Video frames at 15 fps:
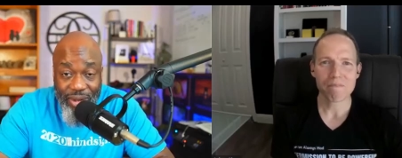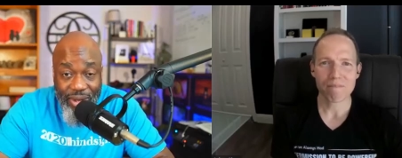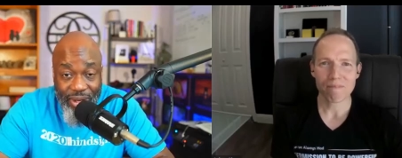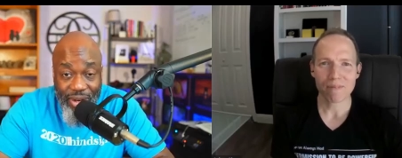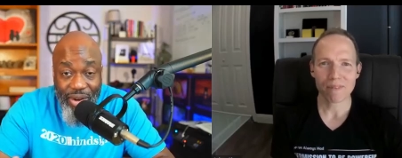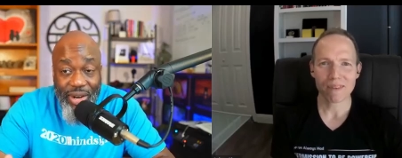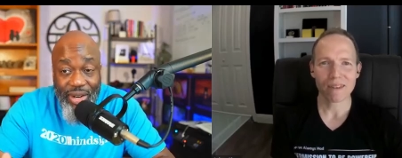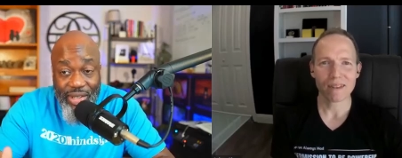
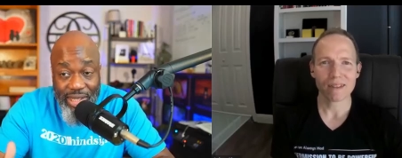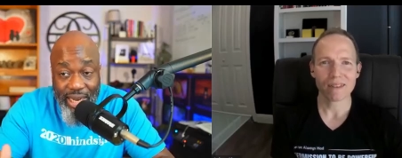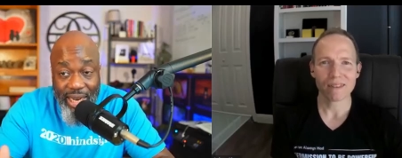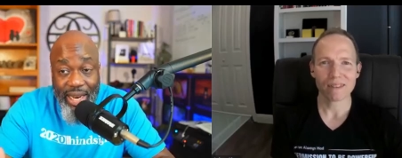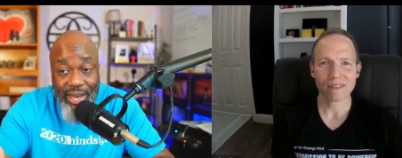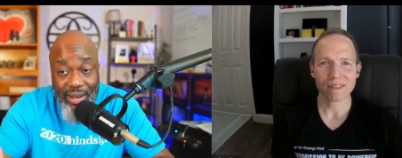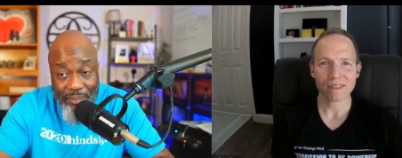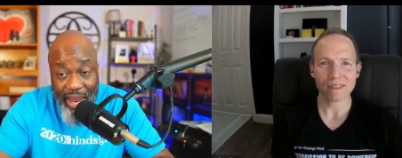Speaker 1: you
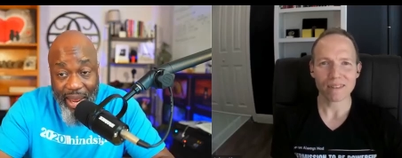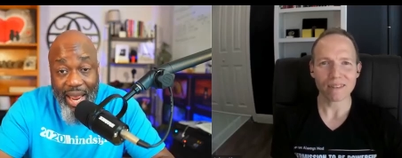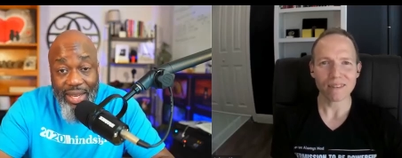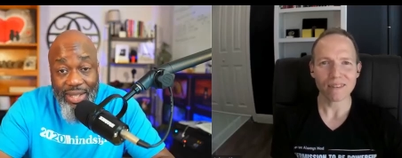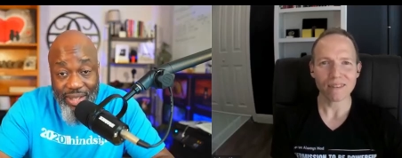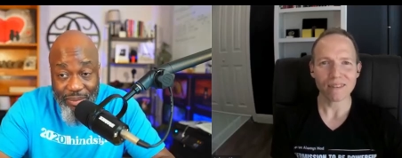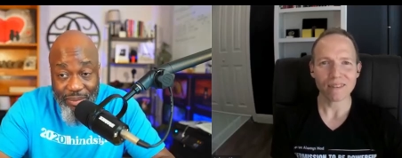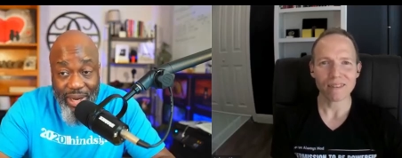understand the
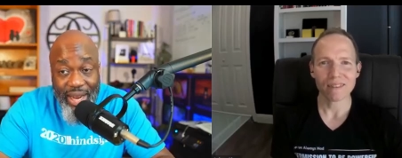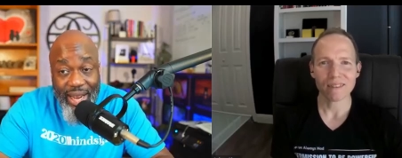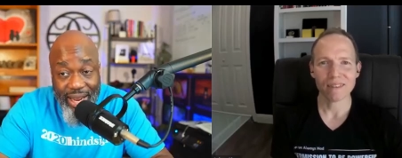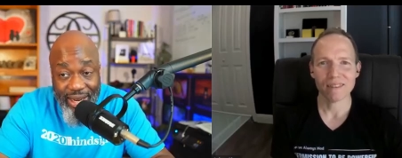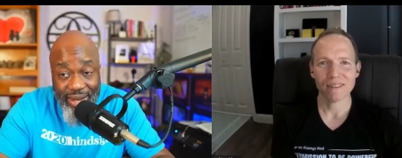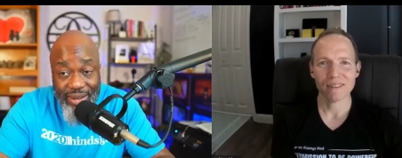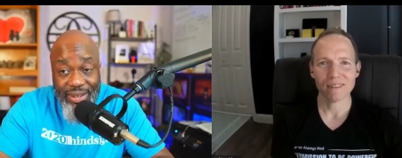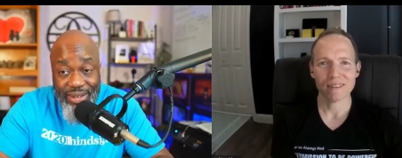passion
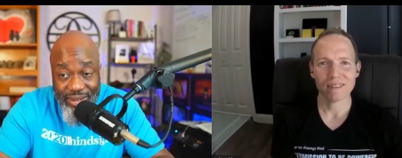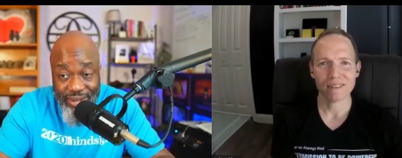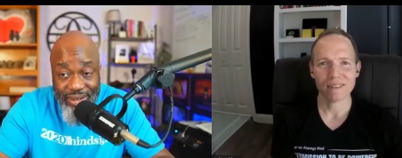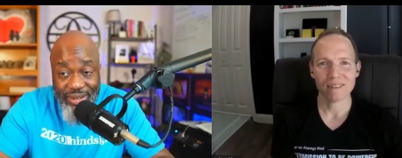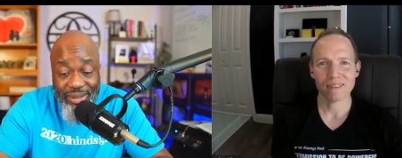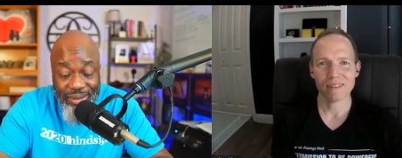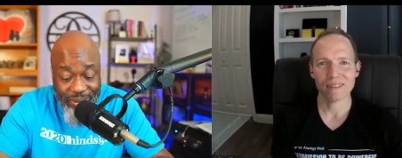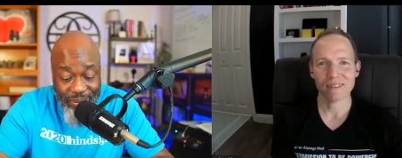behind
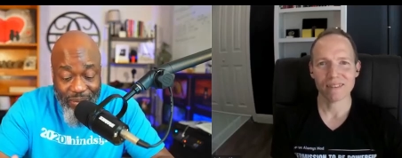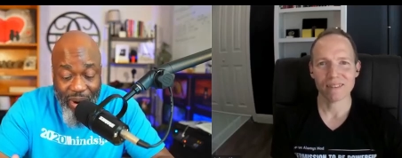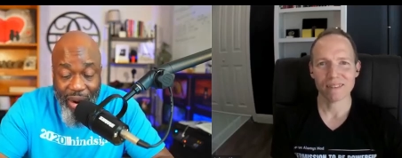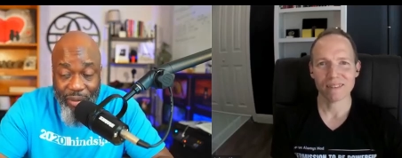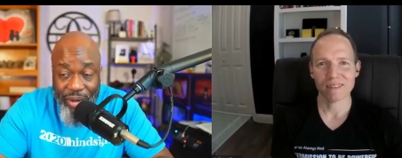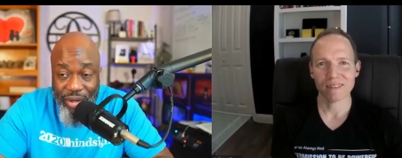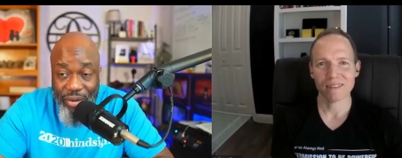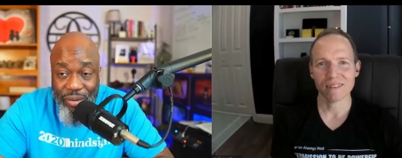why
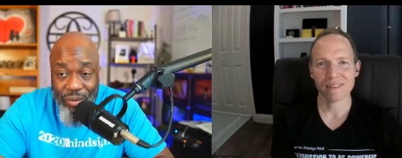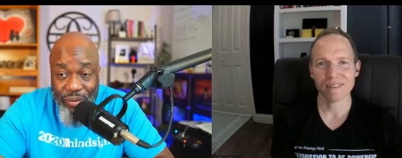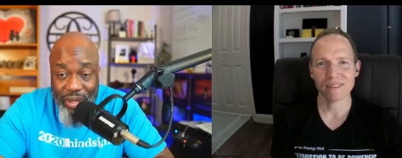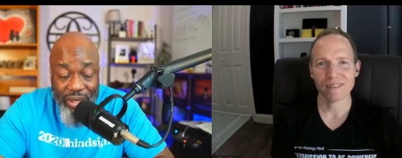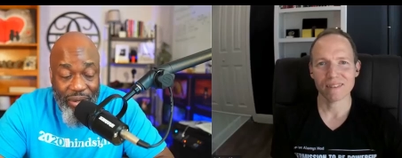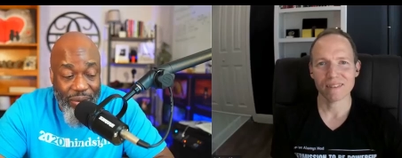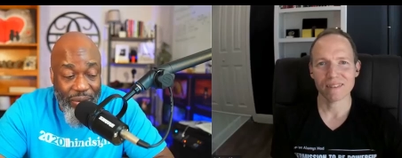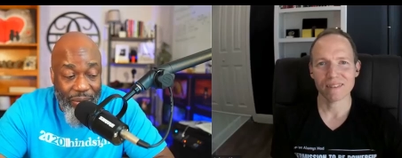we do what we
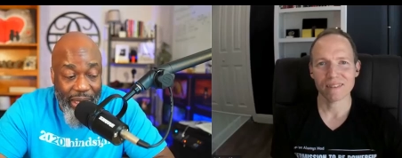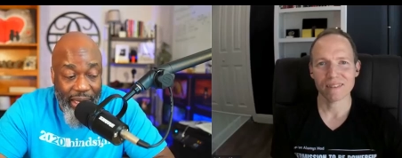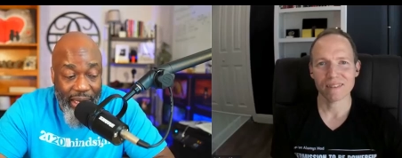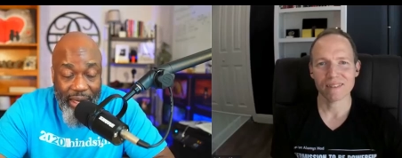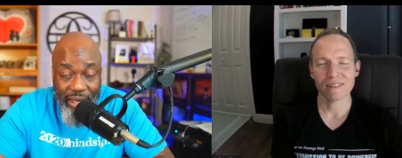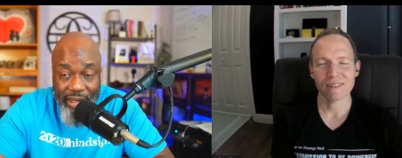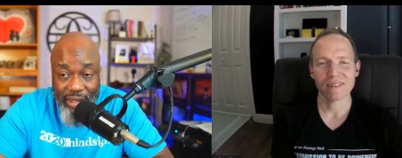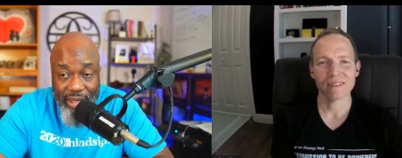do, man.
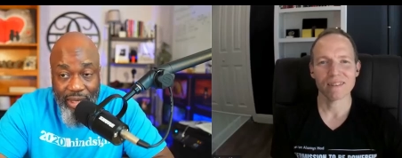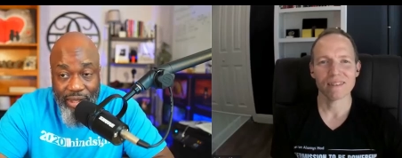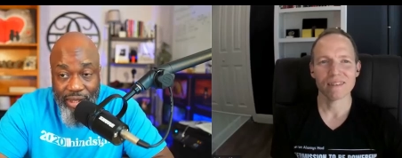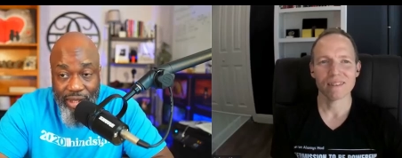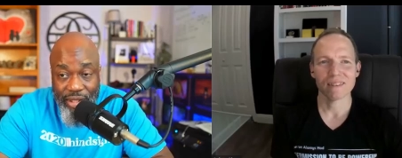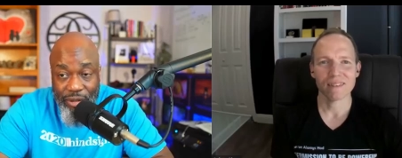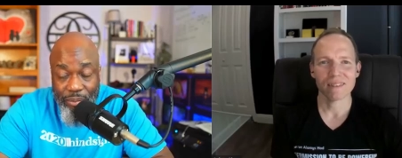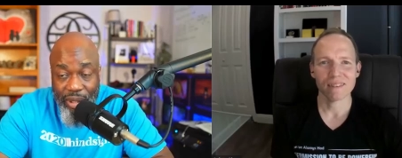It's it's
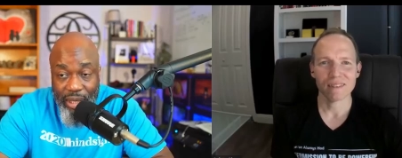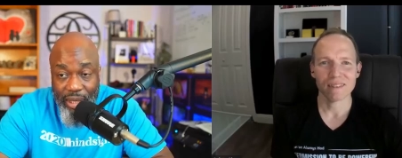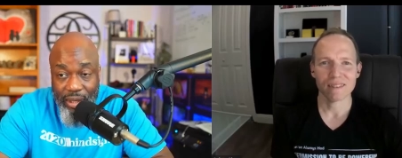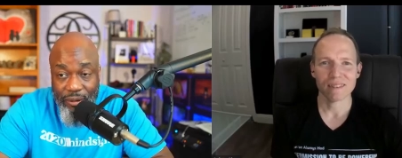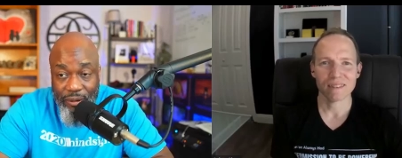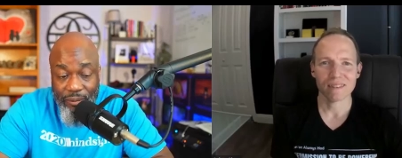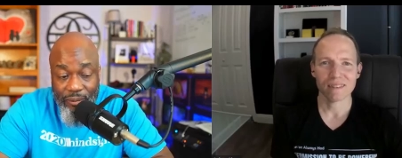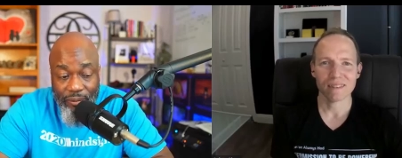just
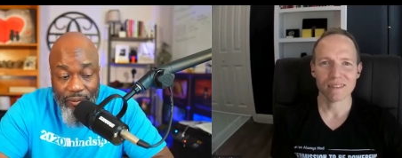been